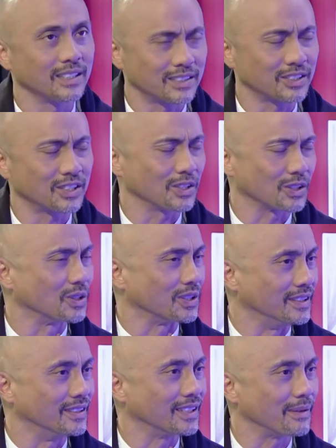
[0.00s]
still
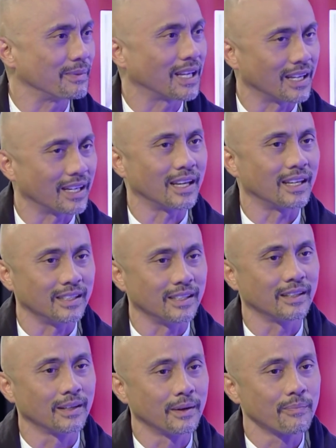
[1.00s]
good. I mean,
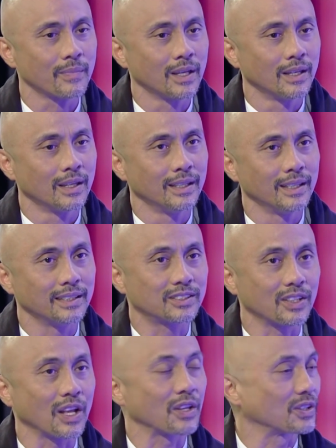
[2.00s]
it's
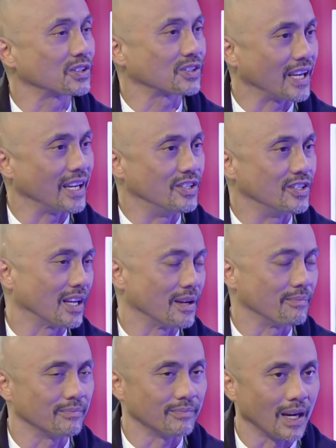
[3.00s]
another stage, and
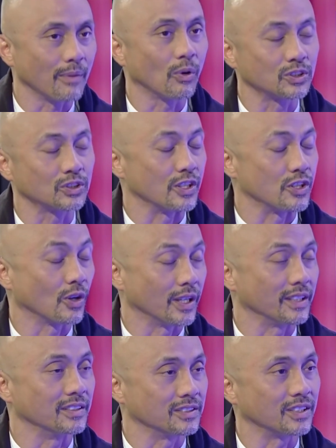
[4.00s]
I'm also
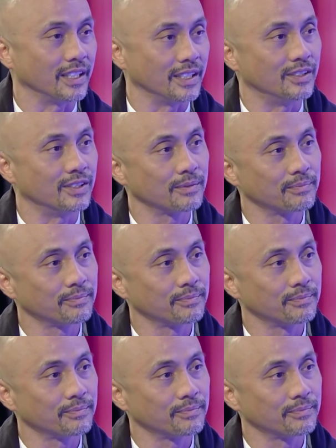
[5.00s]
enjoying this stage. What